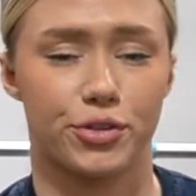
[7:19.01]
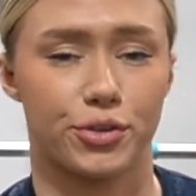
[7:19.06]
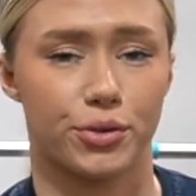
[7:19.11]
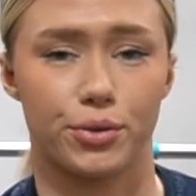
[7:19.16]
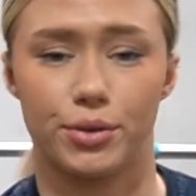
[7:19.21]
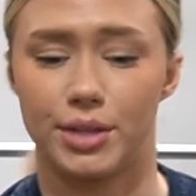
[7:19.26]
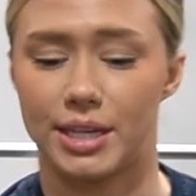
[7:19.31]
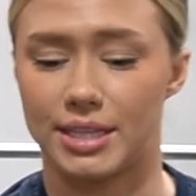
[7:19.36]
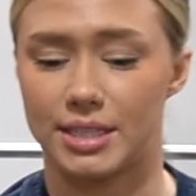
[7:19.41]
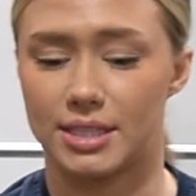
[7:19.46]

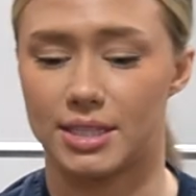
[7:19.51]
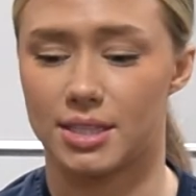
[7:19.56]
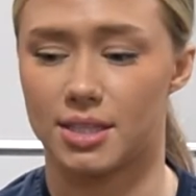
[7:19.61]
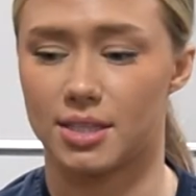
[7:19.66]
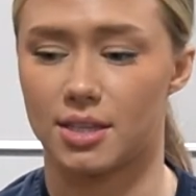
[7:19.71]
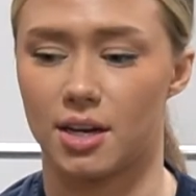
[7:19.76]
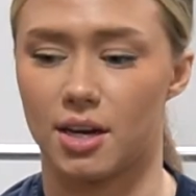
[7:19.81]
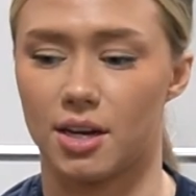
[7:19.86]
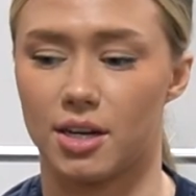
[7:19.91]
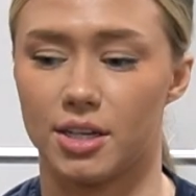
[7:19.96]
So
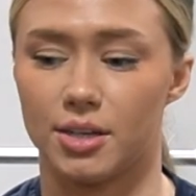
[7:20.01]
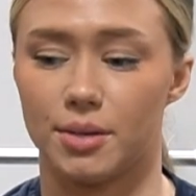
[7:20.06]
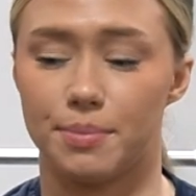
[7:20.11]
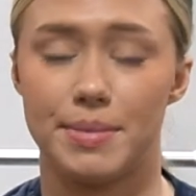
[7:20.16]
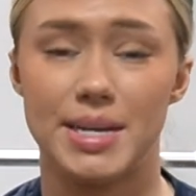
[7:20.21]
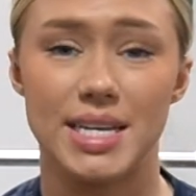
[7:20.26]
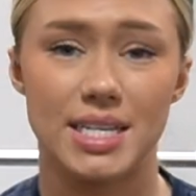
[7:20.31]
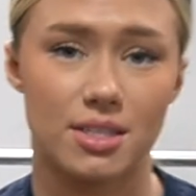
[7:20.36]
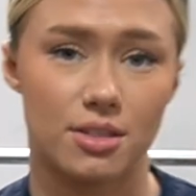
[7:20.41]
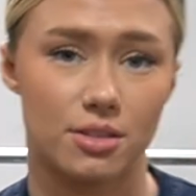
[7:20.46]
things that are
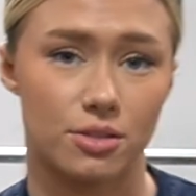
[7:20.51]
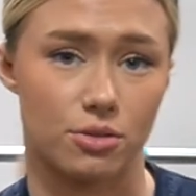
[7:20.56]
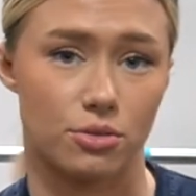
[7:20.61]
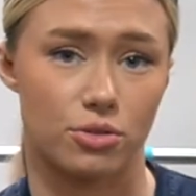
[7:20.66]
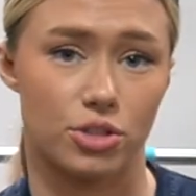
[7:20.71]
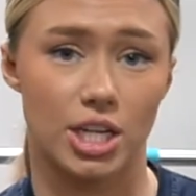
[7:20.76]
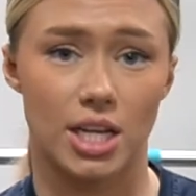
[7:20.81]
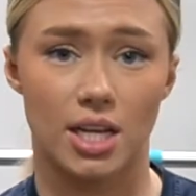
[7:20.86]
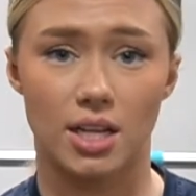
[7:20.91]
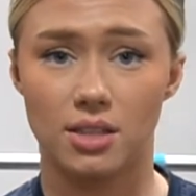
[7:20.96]
meats,
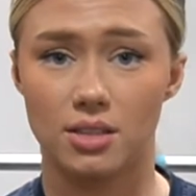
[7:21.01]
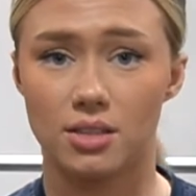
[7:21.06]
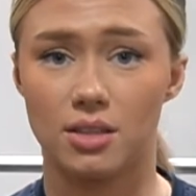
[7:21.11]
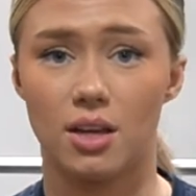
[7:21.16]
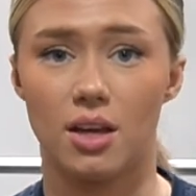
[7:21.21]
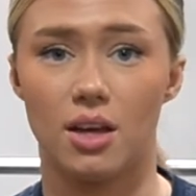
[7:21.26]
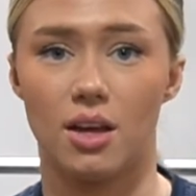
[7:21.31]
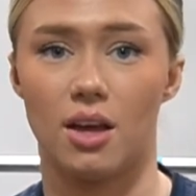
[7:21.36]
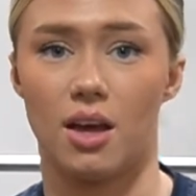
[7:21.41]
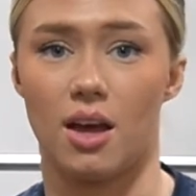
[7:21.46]
so
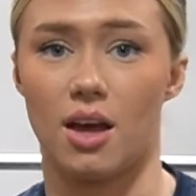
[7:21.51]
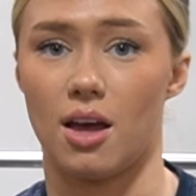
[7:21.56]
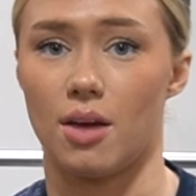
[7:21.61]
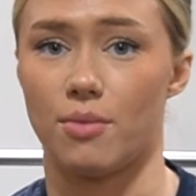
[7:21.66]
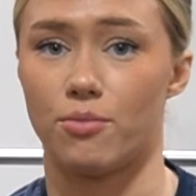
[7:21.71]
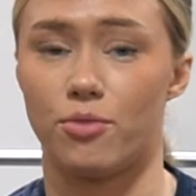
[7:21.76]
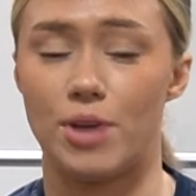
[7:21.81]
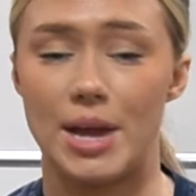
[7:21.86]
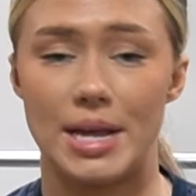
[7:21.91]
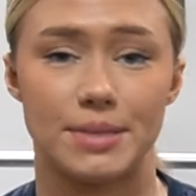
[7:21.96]
chicken,
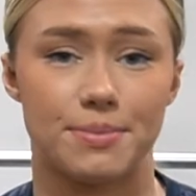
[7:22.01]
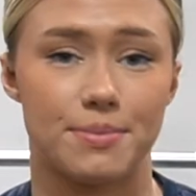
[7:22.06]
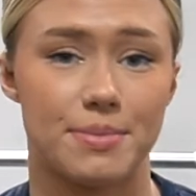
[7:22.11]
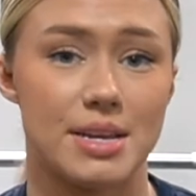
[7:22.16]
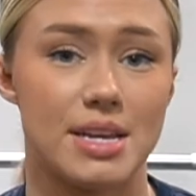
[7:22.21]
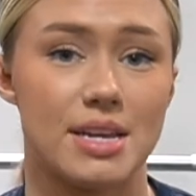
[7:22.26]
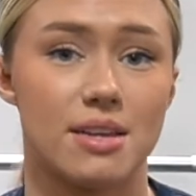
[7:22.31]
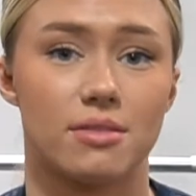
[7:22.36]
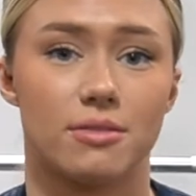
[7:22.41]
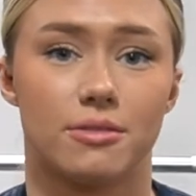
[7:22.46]
red
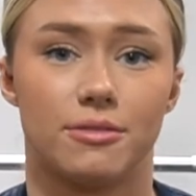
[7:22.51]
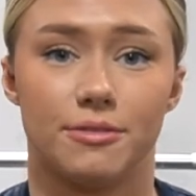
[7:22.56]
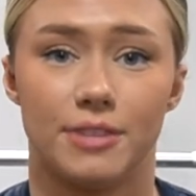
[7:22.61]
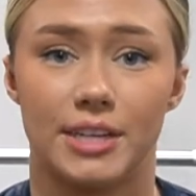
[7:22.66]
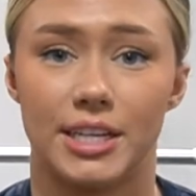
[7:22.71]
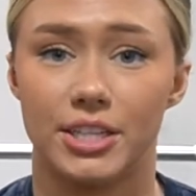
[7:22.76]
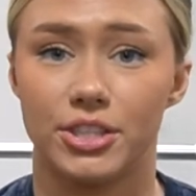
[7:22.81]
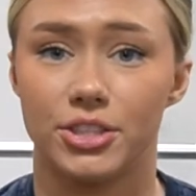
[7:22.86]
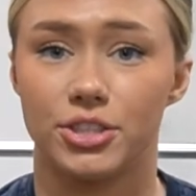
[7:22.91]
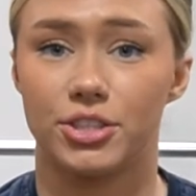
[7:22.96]
meat,
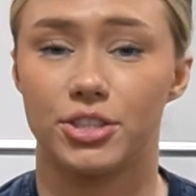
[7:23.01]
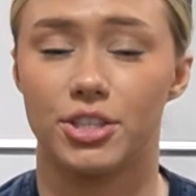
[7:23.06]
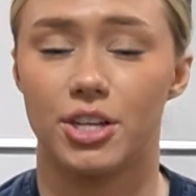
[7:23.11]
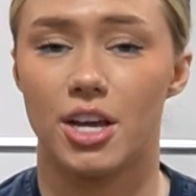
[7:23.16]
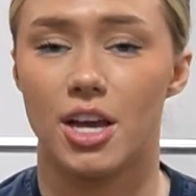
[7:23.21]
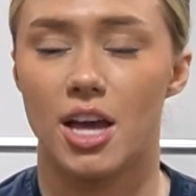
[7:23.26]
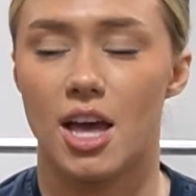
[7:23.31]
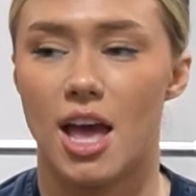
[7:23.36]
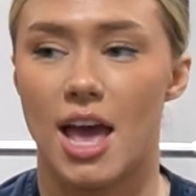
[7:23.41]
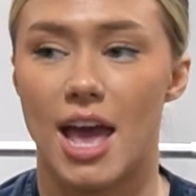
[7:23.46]
fish,
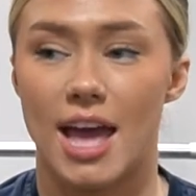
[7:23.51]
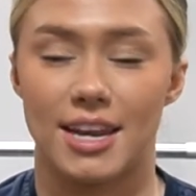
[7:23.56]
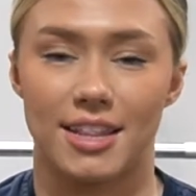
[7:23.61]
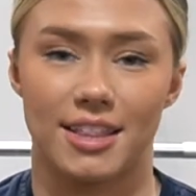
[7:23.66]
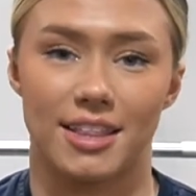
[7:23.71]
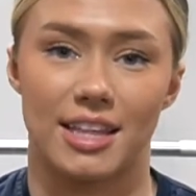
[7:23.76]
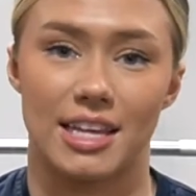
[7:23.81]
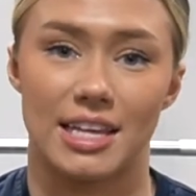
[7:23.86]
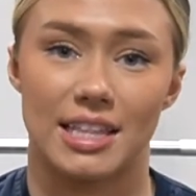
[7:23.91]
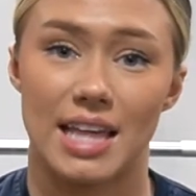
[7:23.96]

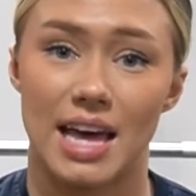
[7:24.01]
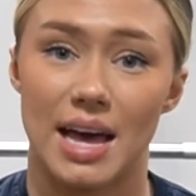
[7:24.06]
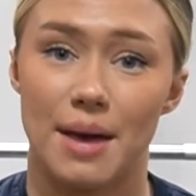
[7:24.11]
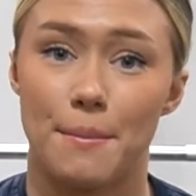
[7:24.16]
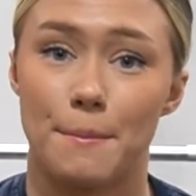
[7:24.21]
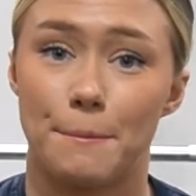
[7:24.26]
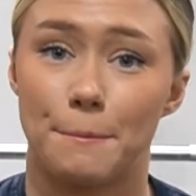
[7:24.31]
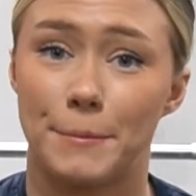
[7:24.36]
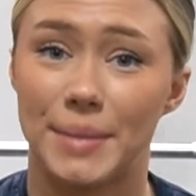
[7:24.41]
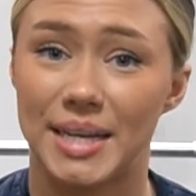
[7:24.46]
anything like
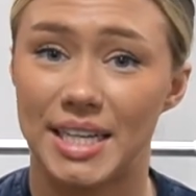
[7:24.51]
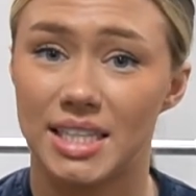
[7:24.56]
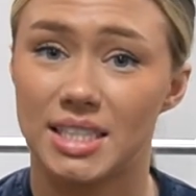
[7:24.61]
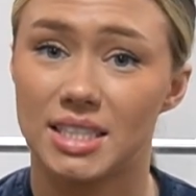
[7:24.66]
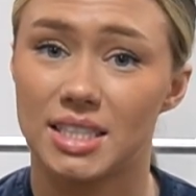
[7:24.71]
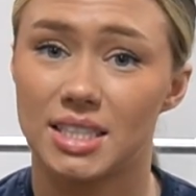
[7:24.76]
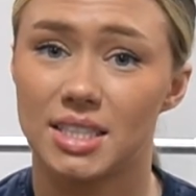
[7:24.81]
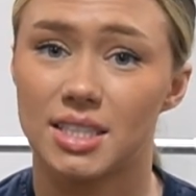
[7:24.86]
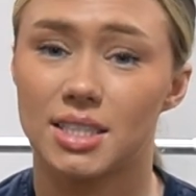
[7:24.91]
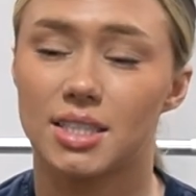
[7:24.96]
that.
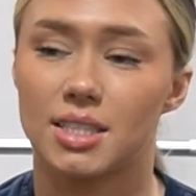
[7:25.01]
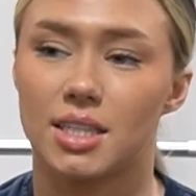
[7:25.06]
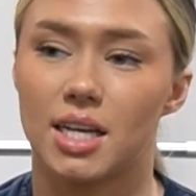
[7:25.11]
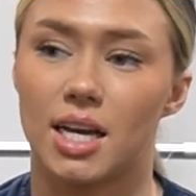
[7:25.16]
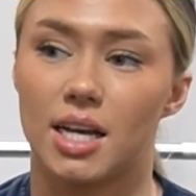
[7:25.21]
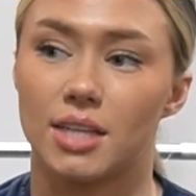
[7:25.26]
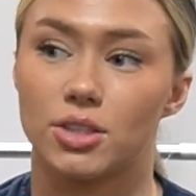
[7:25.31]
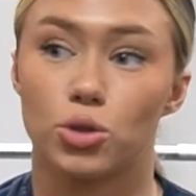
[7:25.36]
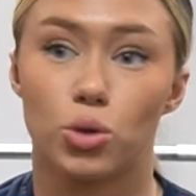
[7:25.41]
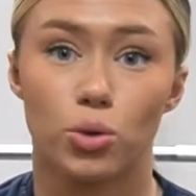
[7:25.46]
Beans,
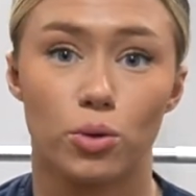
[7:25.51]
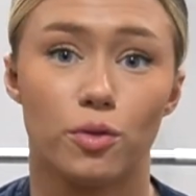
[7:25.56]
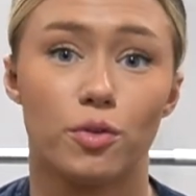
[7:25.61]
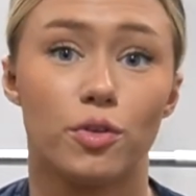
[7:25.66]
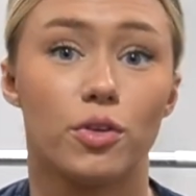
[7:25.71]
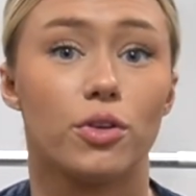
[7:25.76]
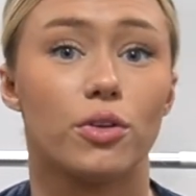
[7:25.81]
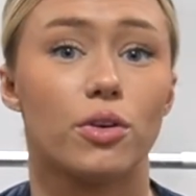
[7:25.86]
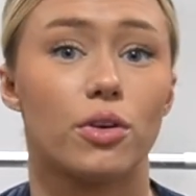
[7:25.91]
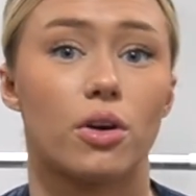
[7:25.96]

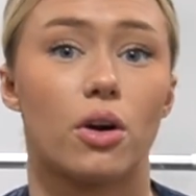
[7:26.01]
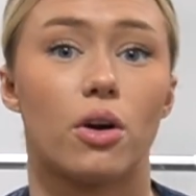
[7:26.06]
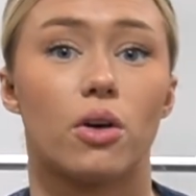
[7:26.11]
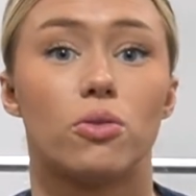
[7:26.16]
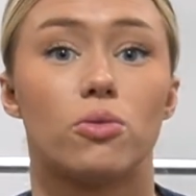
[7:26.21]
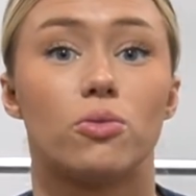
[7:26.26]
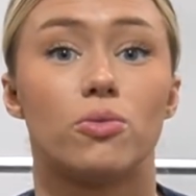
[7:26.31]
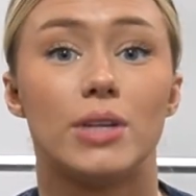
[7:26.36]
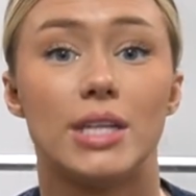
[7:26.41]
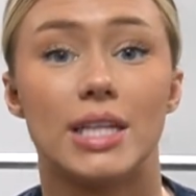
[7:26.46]
tofu are
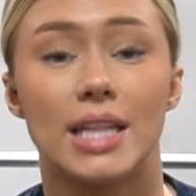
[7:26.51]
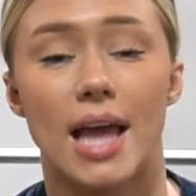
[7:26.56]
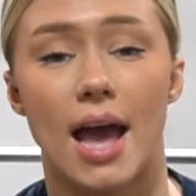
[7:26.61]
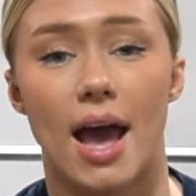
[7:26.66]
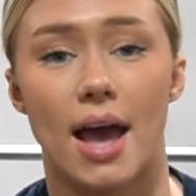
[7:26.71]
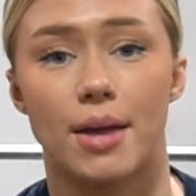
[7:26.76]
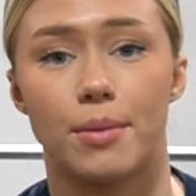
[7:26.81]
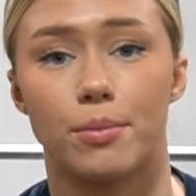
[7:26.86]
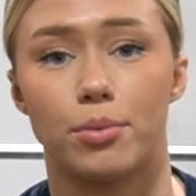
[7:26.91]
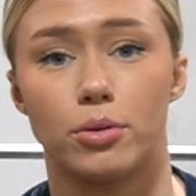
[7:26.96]
all really
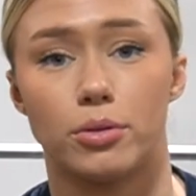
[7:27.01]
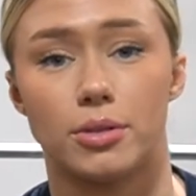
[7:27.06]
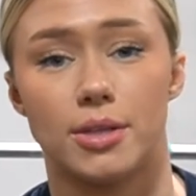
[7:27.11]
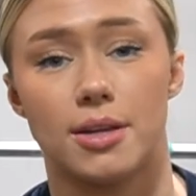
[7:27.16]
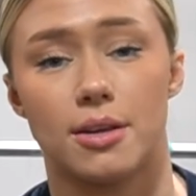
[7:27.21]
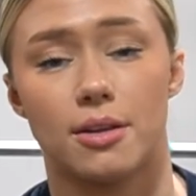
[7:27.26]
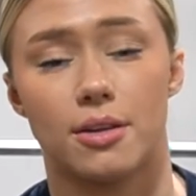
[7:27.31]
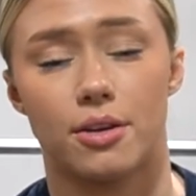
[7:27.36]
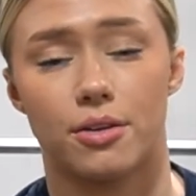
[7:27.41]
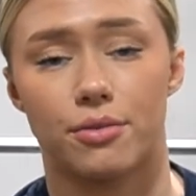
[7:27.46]
high in
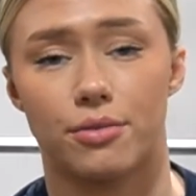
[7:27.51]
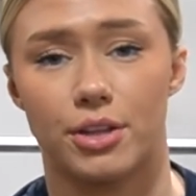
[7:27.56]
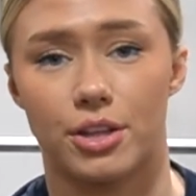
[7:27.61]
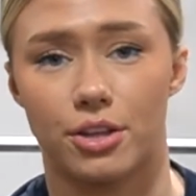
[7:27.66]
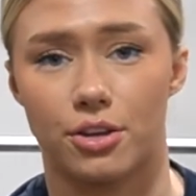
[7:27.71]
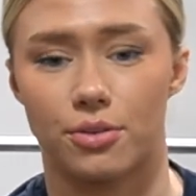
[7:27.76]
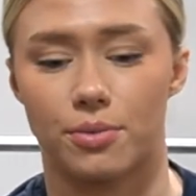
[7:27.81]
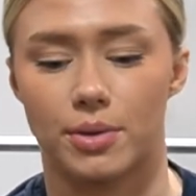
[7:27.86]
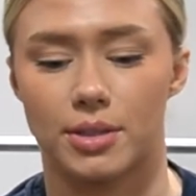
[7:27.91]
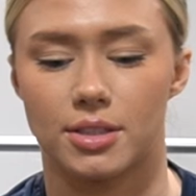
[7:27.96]
protein. They're
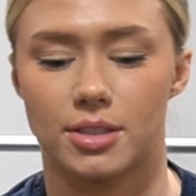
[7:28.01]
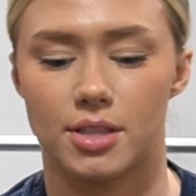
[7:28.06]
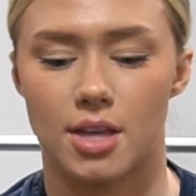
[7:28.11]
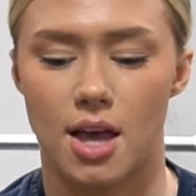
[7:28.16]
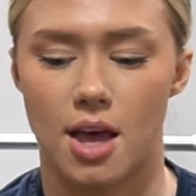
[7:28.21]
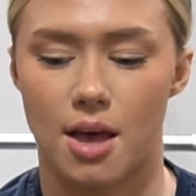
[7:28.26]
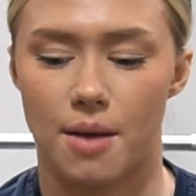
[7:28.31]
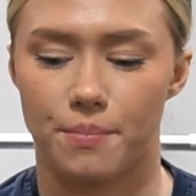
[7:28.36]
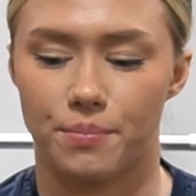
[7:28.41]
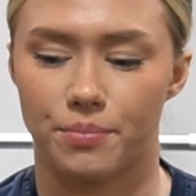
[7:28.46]
really good
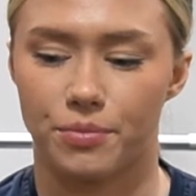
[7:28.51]
ones.